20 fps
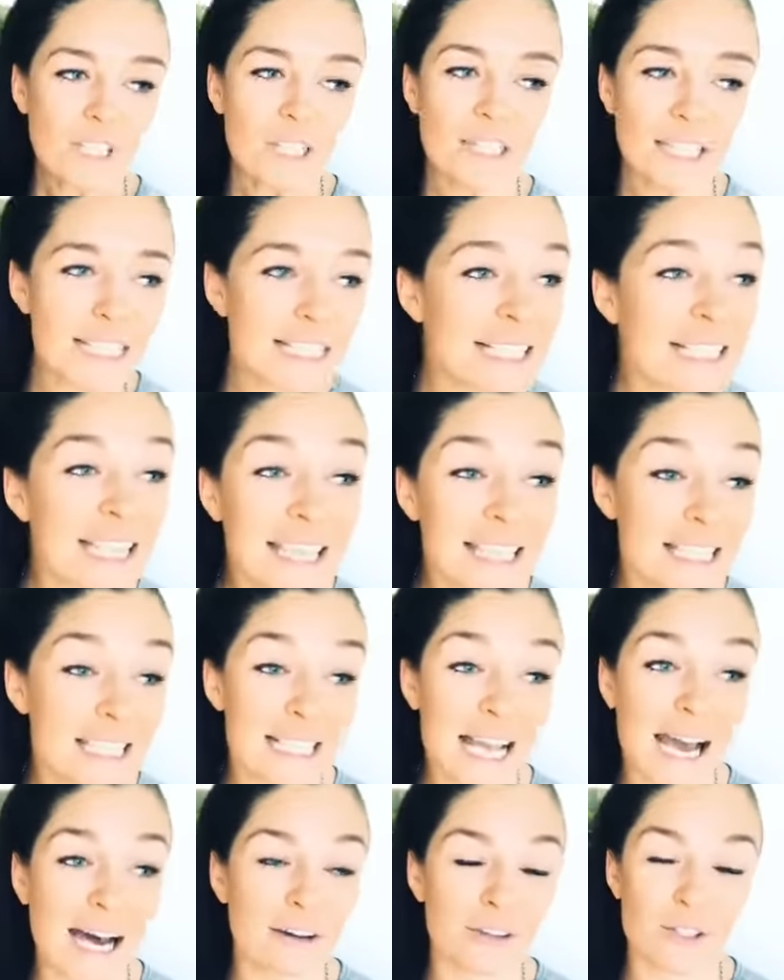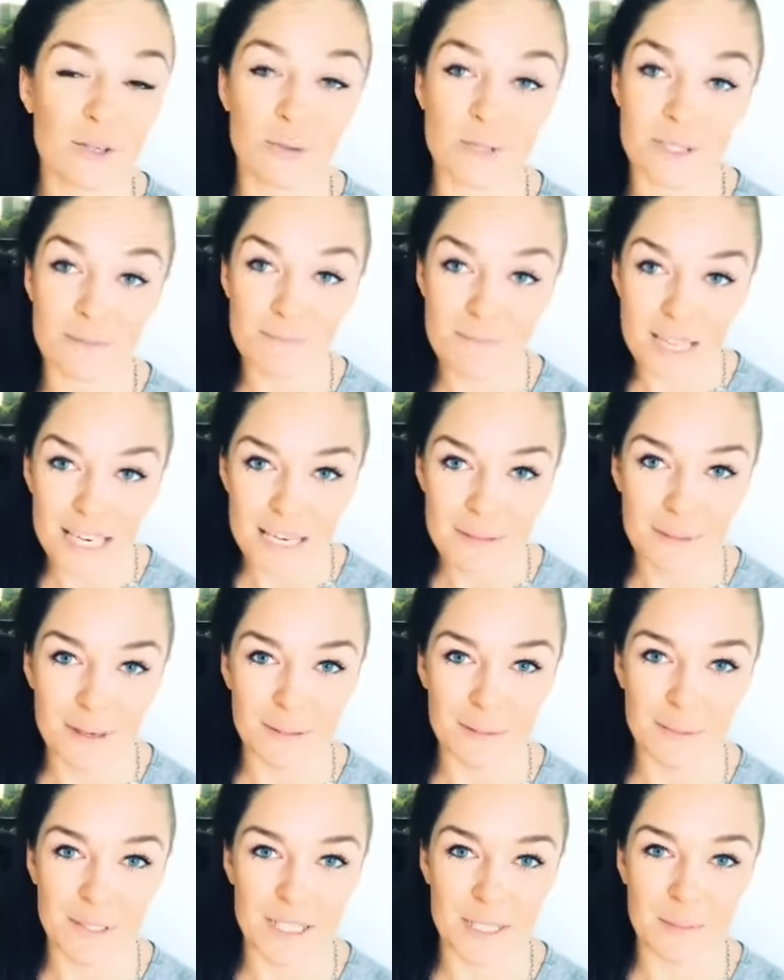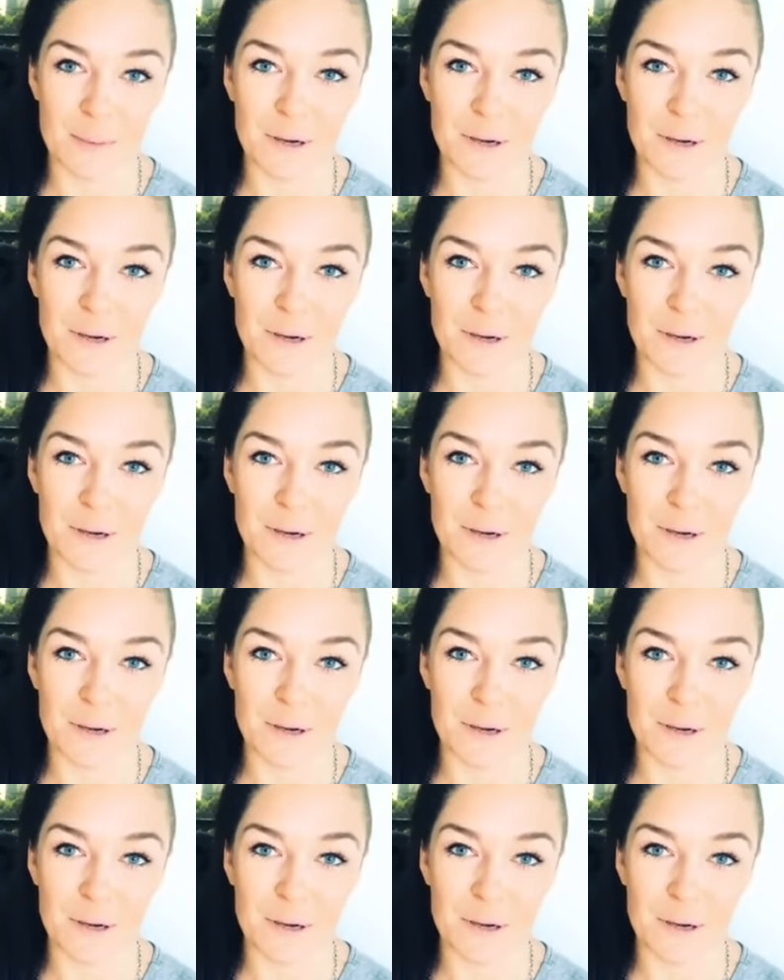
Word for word: let's get this out to as many people as